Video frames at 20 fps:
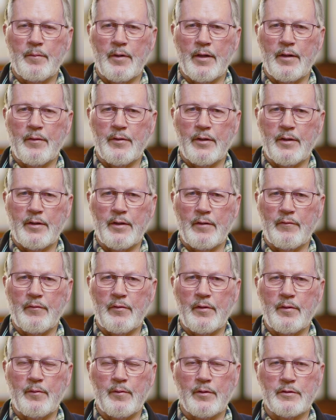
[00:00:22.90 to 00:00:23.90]
My
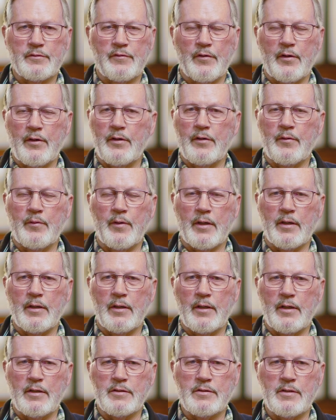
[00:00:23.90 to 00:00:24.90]
recovery was very quick
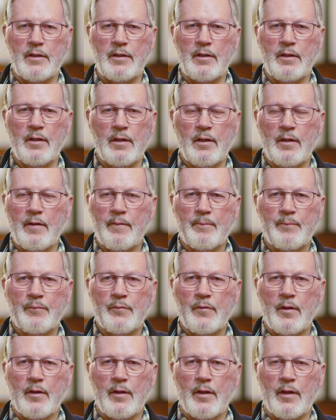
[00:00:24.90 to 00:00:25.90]
and easy,
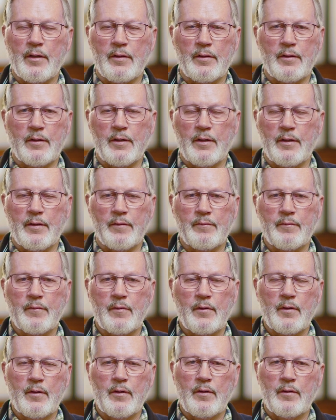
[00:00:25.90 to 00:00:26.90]
and uh,
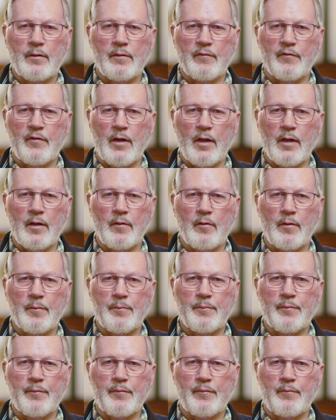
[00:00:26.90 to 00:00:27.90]
the follow
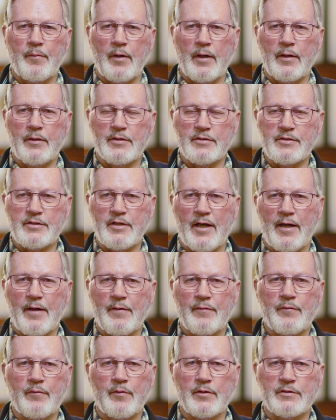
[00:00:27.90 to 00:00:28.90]
up by the
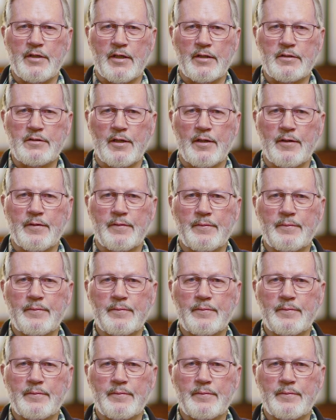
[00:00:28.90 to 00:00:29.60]
staff was excellent.